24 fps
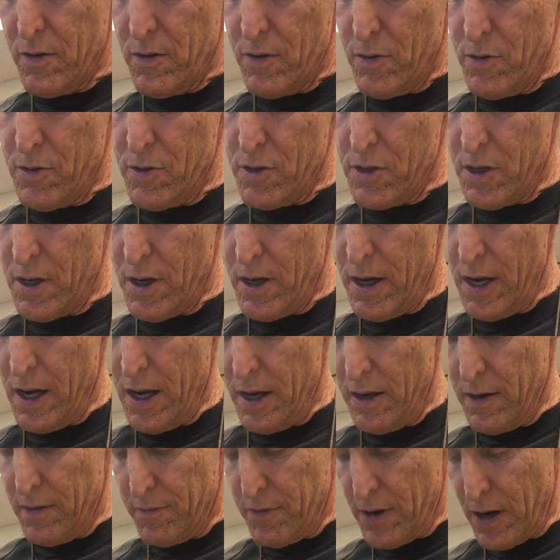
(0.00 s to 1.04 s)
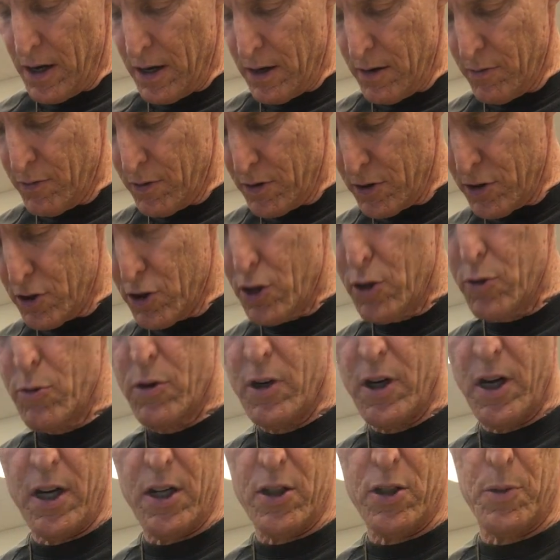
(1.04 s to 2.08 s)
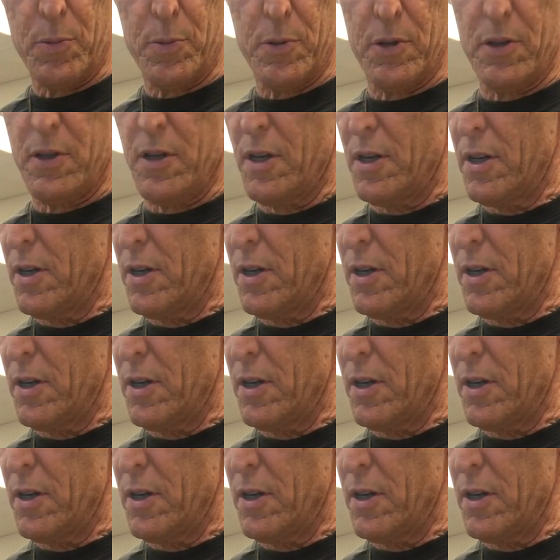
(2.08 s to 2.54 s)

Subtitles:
there's a valve with 2 cusps.